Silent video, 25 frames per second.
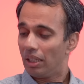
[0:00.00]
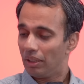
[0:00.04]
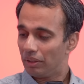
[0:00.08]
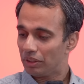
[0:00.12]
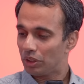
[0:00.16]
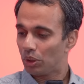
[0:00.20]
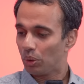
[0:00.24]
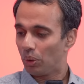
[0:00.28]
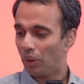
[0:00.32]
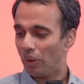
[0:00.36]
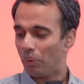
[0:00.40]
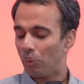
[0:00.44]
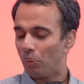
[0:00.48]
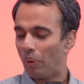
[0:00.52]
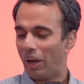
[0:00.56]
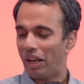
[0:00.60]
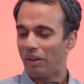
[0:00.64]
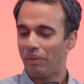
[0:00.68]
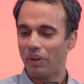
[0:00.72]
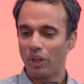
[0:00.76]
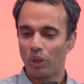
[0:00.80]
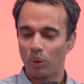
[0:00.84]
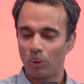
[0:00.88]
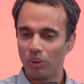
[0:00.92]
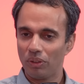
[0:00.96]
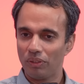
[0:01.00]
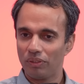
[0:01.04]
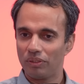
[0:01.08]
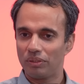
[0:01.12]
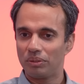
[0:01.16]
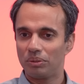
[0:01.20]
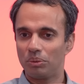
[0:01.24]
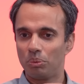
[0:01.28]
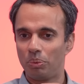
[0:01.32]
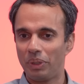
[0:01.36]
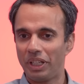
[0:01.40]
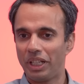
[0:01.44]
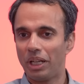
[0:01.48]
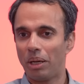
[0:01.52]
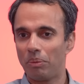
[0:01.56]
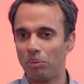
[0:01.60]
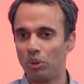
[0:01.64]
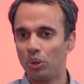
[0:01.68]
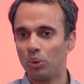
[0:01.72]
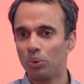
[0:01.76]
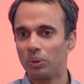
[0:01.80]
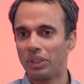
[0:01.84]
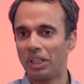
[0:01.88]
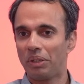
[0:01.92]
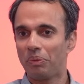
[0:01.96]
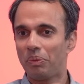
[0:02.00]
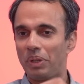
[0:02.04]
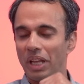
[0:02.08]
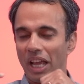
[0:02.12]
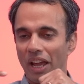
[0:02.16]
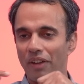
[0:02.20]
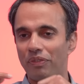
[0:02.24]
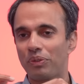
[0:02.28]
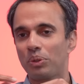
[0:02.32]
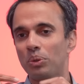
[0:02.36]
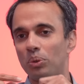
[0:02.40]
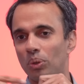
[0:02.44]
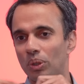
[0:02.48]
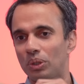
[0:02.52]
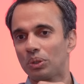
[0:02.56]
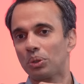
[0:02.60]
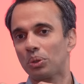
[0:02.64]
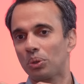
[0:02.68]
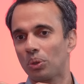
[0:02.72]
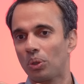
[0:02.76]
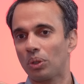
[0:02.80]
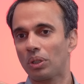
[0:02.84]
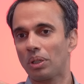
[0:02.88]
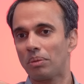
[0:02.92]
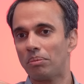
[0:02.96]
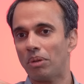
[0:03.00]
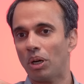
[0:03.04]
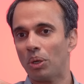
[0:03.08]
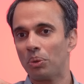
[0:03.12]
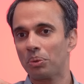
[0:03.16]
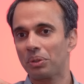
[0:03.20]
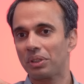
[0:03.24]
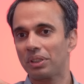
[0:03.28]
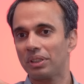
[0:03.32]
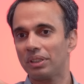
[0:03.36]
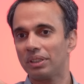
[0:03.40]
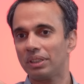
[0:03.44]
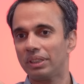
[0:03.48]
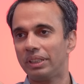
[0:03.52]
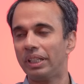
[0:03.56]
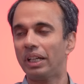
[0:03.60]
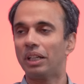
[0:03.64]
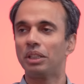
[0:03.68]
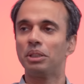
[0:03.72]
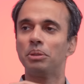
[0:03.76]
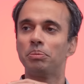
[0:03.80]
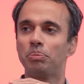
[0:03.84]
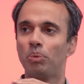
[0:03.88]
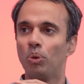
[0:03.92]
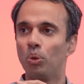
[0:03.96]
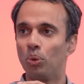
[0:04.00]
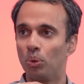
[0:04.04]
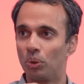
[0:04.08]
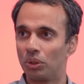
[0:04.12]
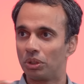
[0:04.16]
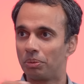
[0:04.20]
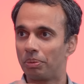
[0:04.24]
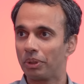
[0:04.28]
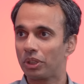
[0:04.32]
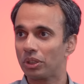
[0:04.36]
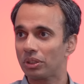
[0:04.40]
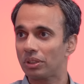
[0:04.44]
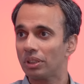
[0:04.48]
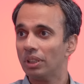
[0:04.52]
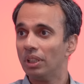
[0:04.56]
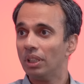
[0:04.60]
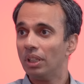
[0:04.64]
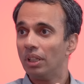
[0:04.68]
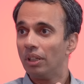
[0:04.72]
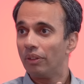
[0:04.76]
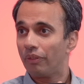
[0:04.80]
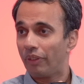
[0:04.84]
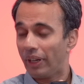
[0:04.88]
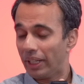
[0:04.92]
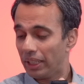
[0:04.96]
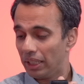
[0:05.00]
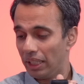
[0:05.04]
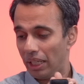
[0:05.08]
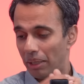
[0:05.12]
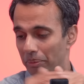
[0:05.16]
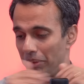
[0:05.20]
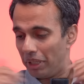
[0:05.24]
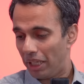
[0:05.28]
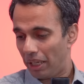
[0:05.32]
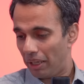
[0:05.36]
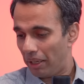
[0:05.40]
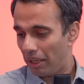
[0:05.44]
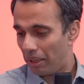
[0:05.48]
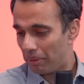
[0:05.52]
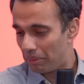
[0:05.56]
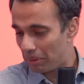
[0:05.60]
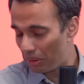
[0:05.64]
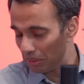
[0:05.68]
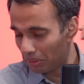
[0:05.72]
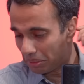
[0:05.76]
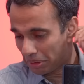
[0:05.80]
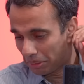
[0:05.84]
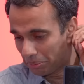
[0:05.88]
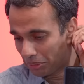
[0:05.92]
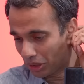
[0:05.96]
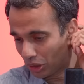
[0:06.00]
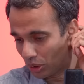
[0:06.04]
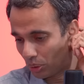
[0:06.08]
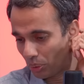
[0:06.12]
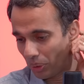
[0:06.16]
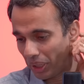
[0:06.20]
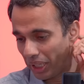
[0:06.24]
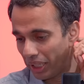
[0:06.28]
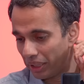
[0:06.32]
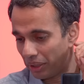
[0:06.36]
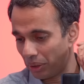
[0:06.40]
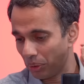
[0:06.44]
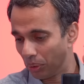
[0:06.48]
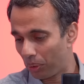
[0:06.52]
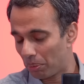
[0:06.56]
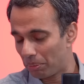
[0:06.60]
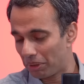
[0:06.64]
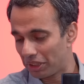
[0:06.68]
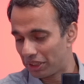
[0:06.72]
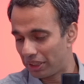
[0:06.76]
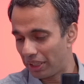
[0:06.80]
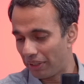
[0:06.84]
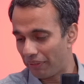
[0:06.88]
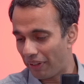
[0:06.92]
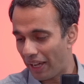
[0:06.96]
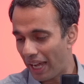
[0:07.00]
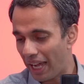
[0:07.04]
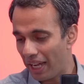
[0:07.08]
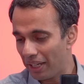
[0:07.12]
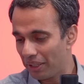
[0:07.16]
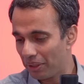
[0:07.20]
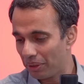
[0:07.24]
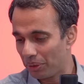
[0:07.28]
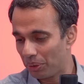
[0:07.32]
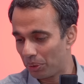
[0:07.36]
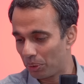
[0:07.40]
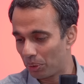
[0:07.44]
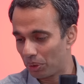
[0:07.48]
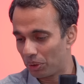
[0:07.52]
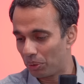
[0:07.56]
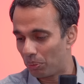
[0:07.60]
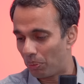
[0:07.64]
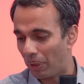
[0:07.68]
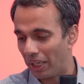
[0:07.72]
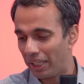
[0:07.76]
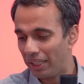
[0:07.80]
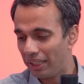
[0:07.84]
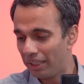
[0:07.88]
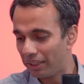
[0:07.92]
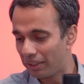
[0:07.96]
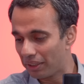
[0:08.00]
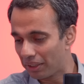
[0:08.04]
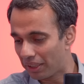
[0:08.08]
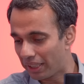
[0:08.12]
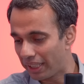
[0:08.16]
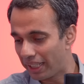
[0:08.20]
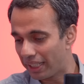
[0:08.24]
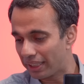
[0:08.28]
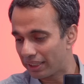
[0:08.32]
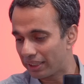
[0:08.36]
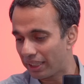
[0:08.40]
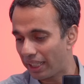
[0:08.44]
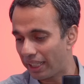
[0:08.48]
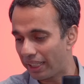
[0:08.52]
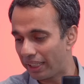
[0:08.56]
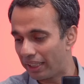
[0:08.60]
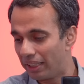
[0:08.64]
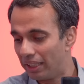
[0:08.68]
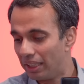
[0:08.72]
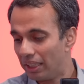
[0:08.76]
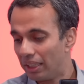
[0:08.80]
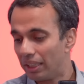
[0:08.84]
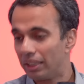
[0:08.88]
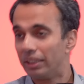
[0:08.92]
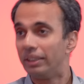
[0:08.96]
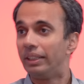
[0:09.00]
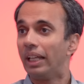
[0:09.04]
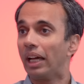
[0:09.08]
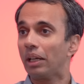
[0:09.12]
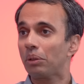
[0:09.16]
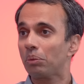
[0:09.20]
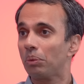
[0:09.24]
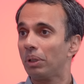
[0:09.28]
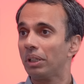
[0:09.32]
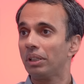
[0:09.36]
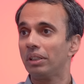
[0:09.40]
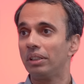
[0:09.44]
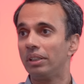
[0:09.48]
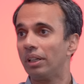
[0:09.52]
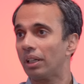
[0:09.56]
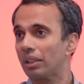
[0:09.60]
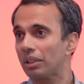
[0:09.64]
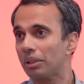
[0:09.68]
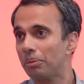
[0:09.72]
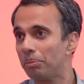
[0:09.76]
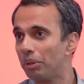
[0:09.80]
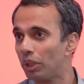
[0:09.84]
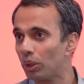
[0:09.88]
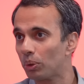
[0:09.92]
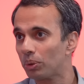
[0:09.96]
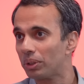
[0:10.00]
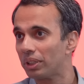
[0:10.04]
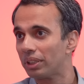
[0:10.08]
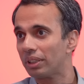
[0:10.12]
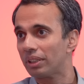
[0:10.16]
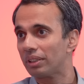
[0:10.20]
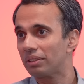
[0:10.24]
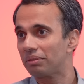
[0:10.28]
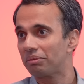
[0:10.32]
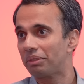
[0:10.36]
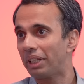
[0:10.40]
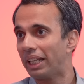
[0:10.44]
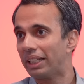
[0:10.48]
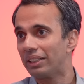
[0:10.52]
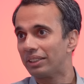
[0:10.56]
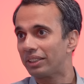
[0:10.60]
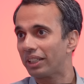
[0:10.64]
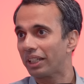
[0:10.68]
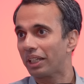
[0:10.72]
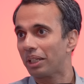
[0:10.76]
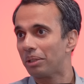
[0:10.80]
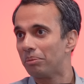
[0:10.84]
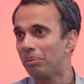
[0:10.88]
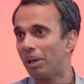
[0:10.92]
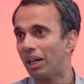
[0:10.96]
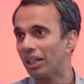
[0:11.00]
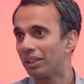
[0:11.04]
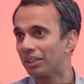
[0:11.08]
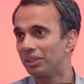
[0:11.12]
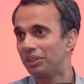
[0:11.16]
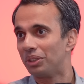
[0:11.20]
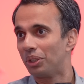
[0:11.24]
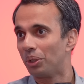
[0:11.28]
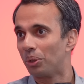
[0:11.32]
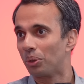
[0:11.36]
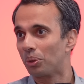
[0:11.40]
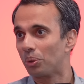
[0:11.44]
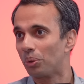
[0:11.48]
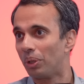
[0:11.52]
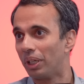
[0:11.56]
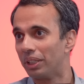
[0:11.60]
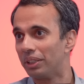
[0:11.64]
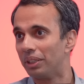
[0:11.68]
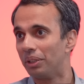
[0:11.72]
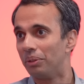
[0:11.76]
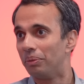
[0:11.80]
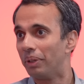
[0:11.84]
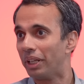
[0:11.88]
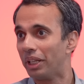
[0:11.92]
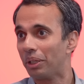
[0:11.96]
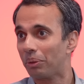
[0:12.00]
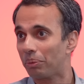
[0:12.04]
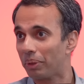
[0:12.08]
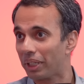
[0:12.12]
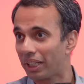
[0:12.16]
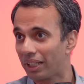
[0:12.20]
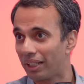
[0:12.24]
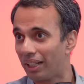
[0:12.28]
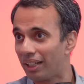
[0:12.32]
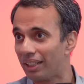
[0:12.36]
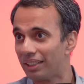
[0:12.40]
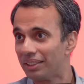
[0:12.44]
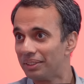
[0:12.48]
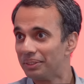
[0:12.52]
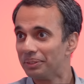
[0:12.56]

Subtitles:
So while we're on VW, then we have to also talk about the other Polos, because frankly, I mean, I'm just looking at it, Hormazd. They've had, the 1 liter TSI. That one ducked below the 10-second mark, 0 to 100. Very quick car.